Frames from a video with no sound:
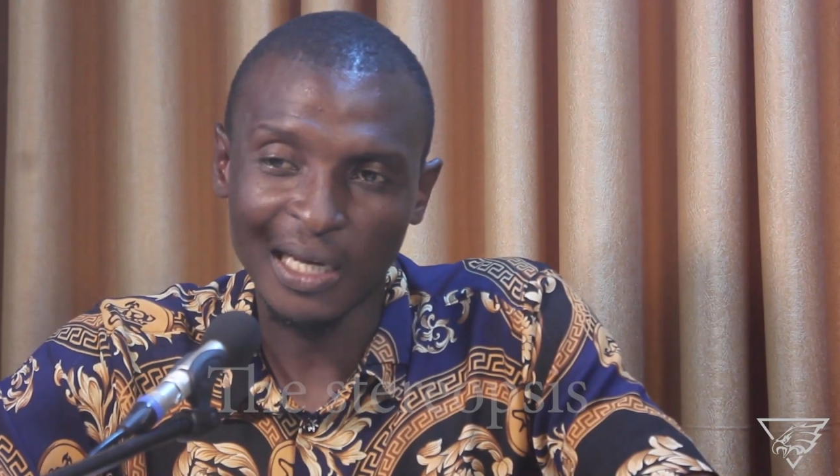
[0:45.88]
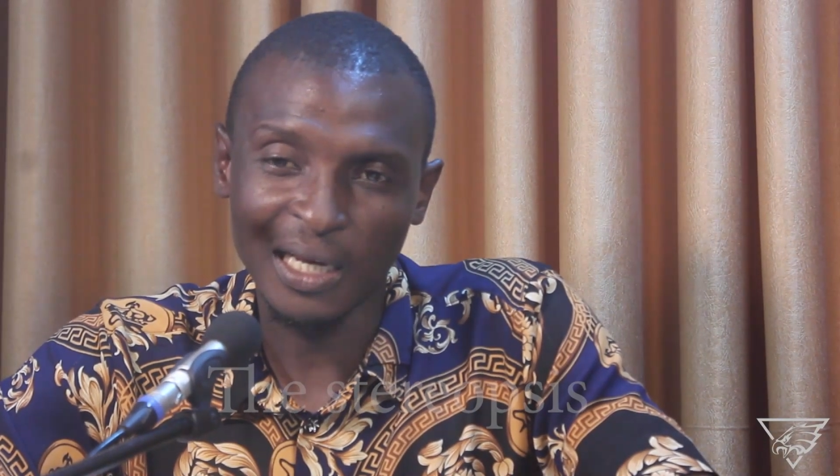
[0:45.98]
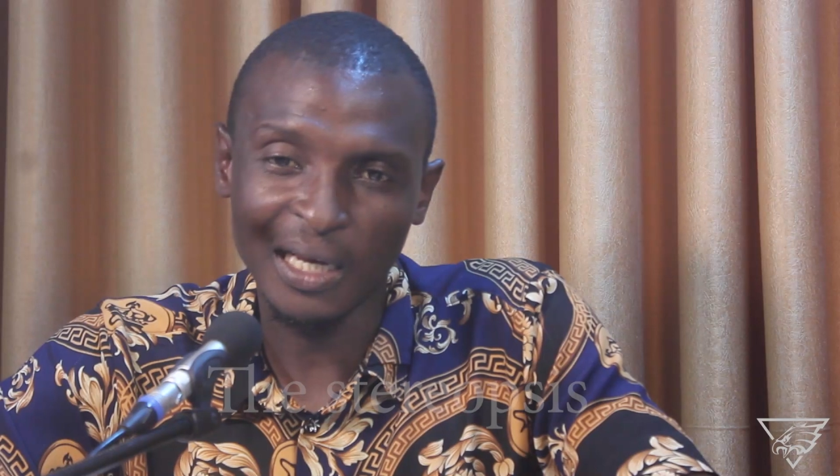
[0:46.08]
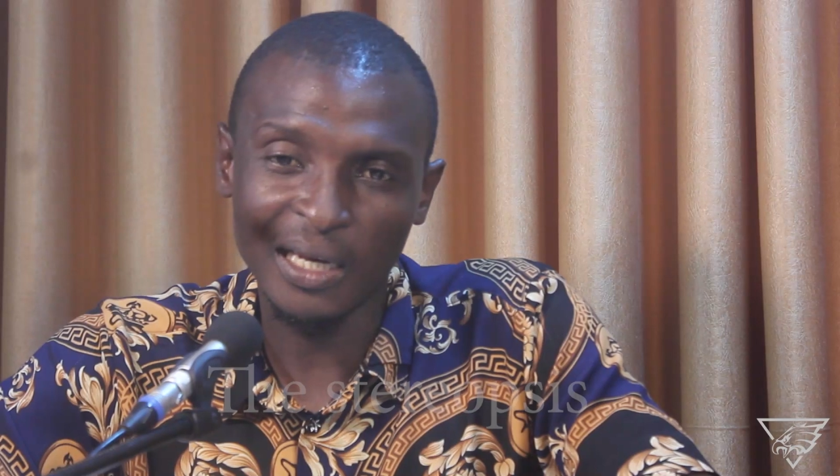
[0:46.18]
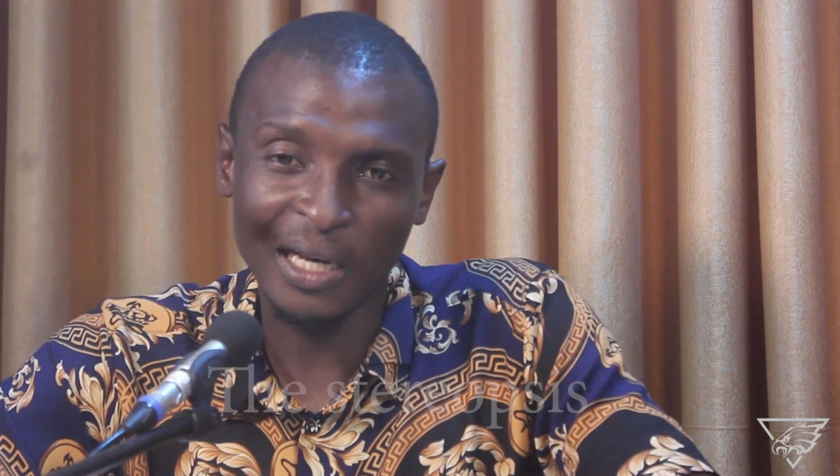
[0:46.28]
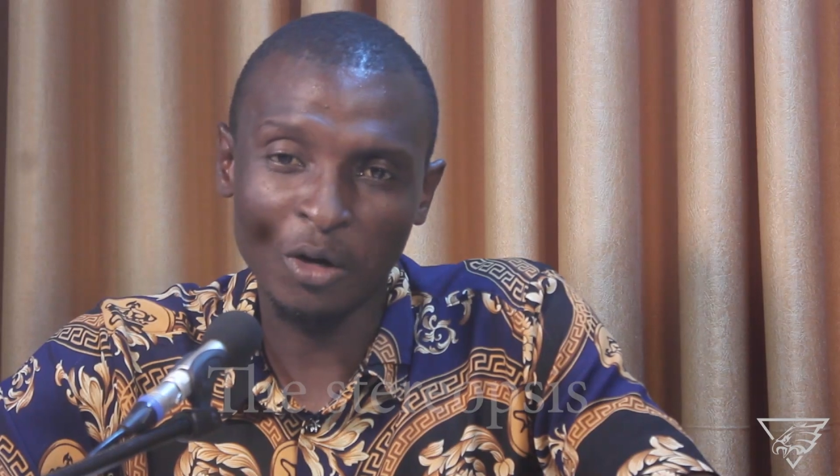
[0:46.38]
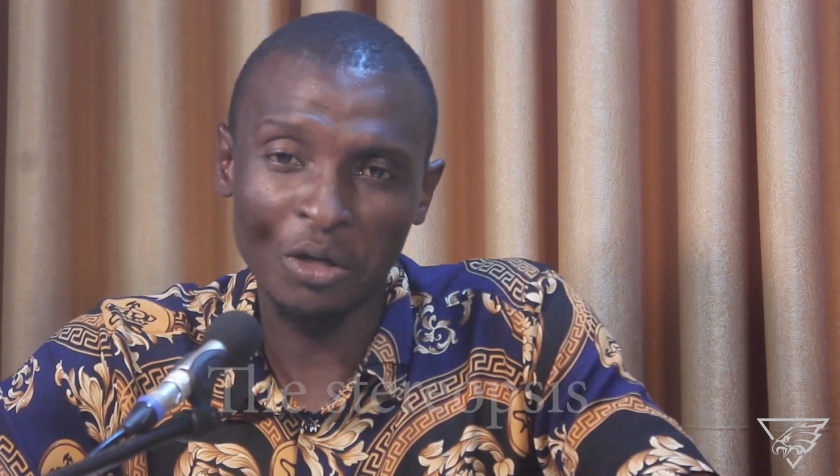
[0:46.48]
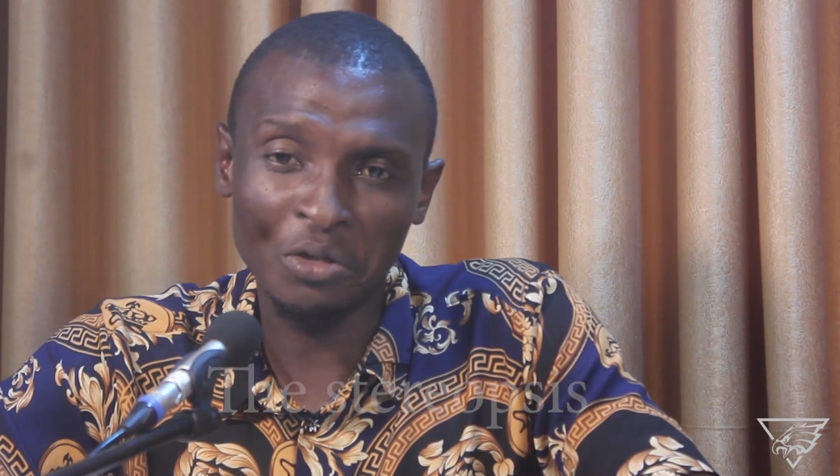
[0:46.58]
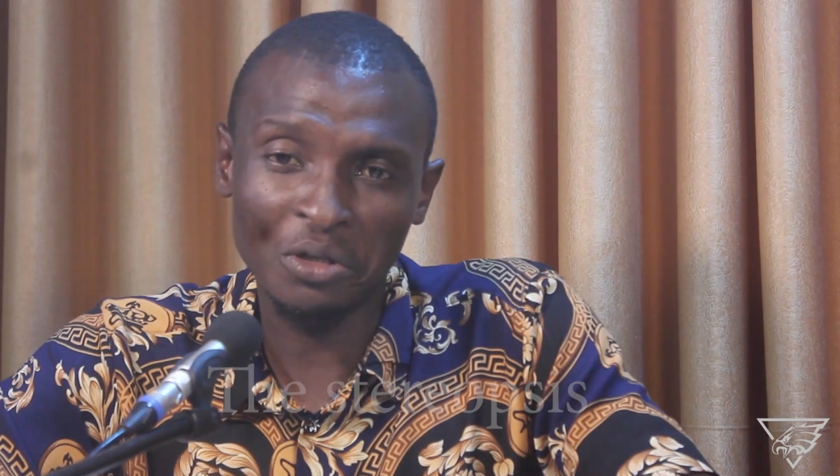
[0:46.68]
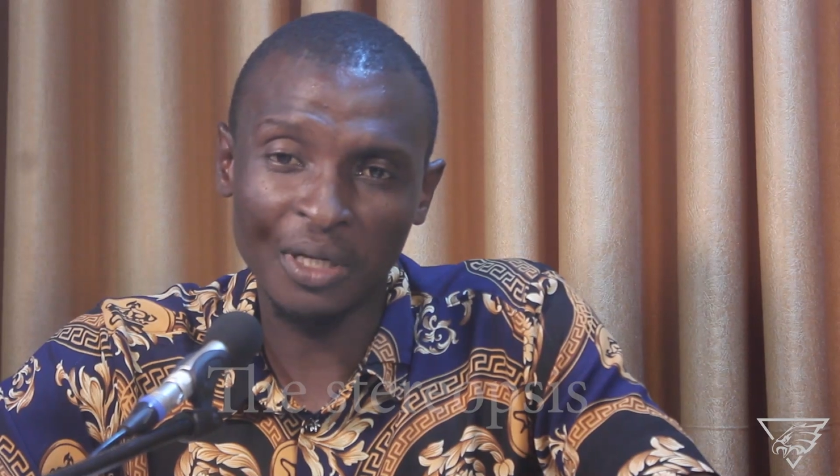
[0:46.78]
And
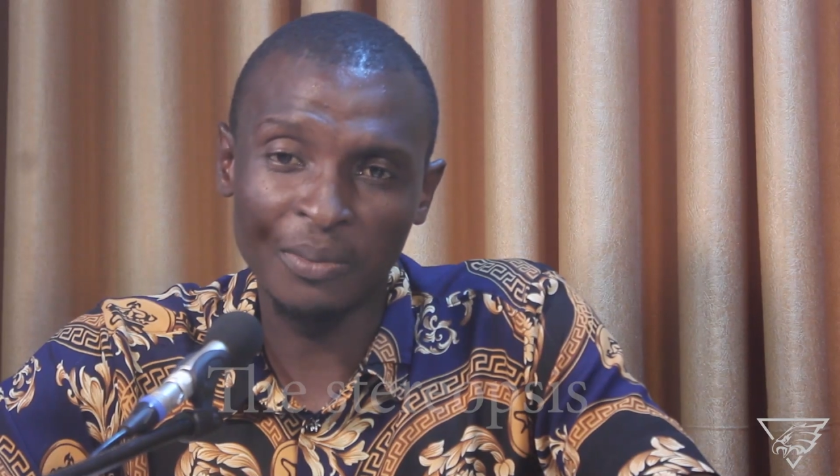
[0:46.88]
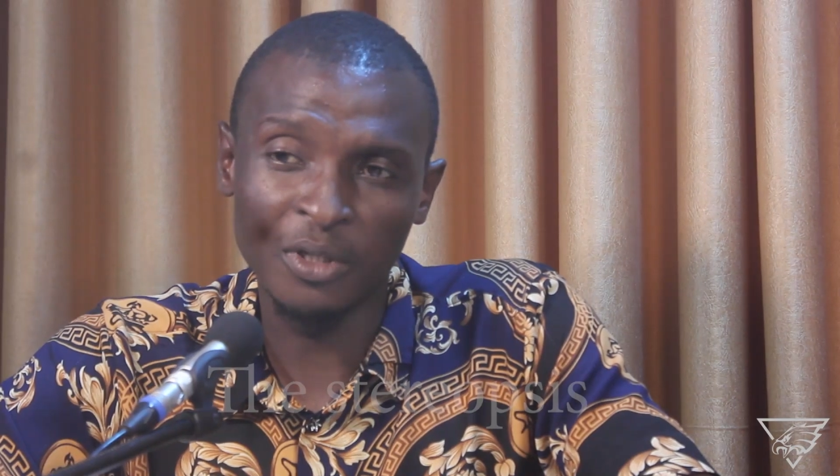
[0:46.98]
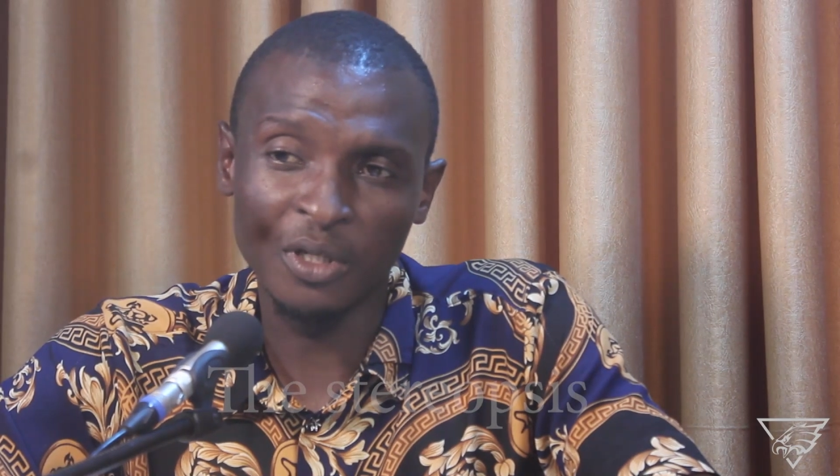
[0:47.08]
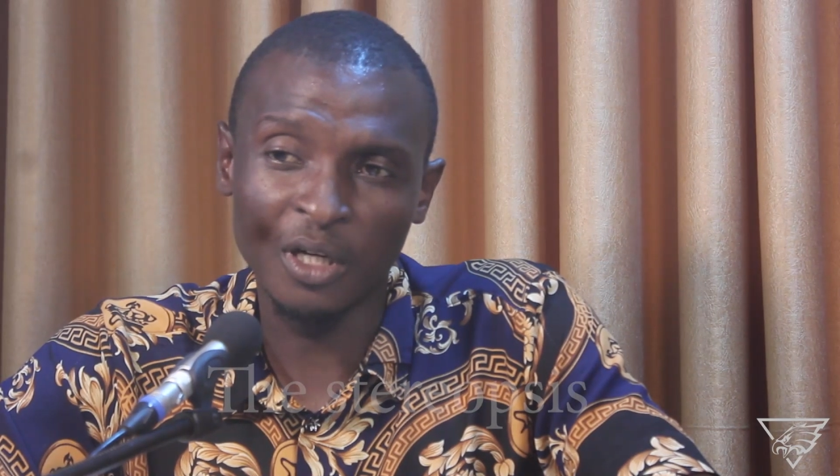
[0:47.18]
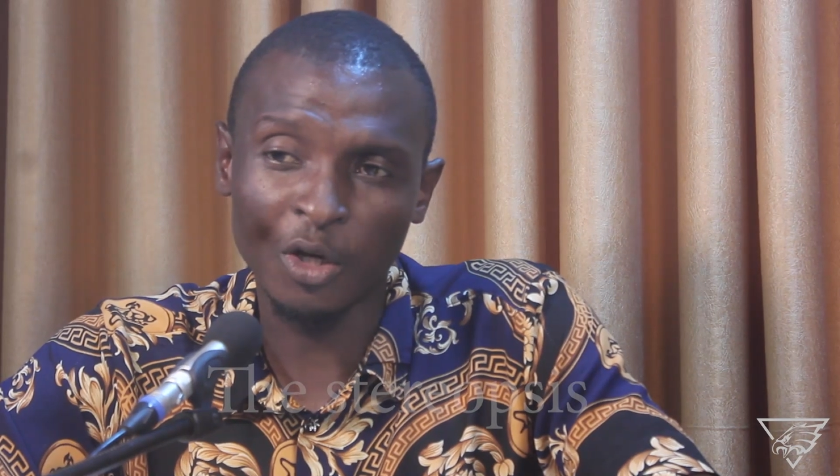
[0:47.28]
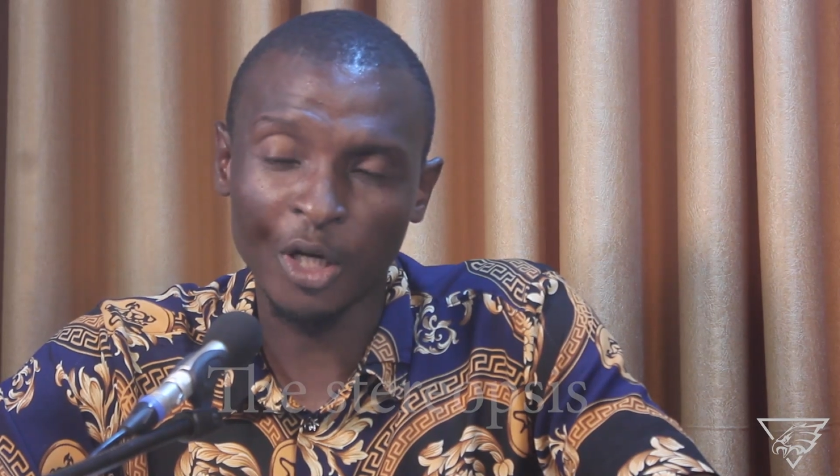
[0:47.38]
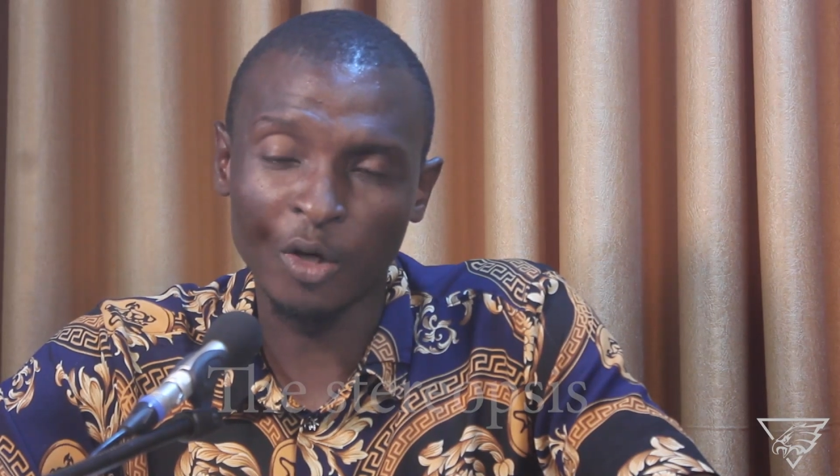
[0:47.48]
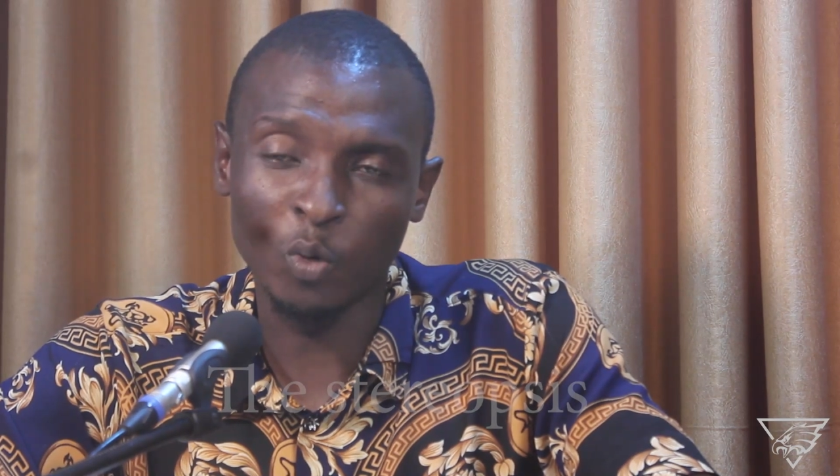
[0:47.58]
according to them, okay,